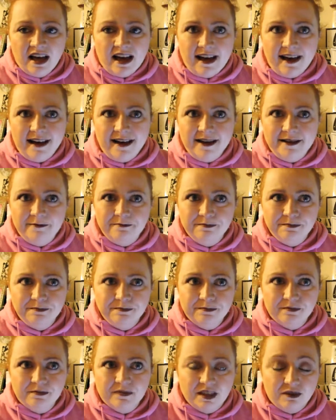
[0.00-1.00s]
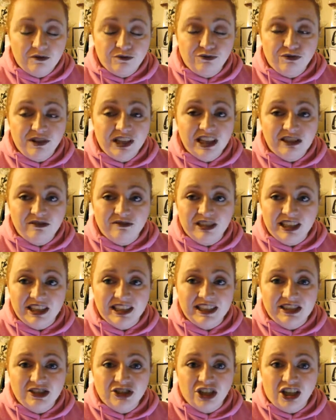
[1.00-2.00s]
Um, really
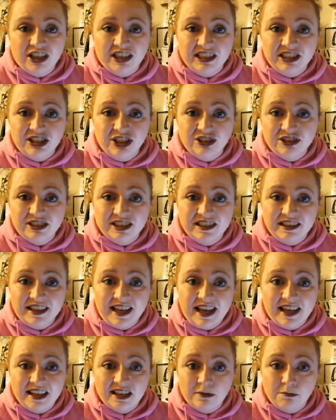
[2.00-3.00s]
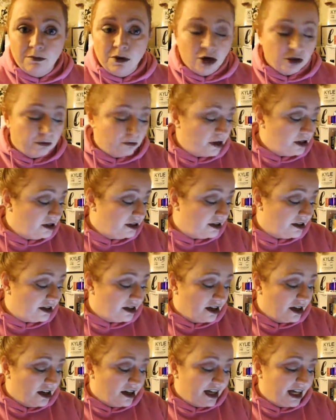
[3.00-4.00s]
really enjoying using that at the moment
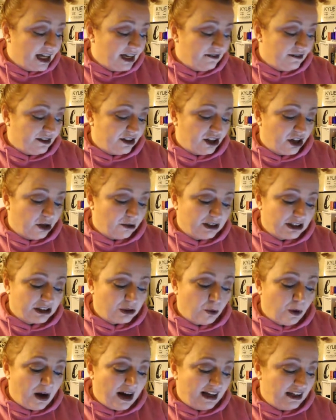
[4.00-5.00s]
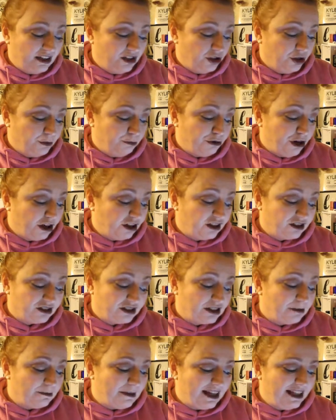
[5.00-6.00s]
even though it's quite a new product
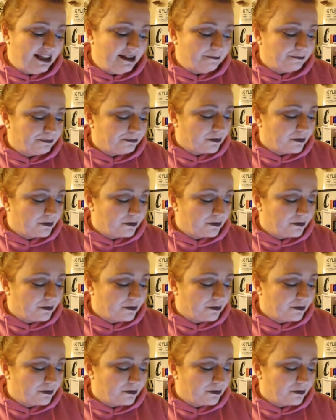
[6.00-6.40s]
to me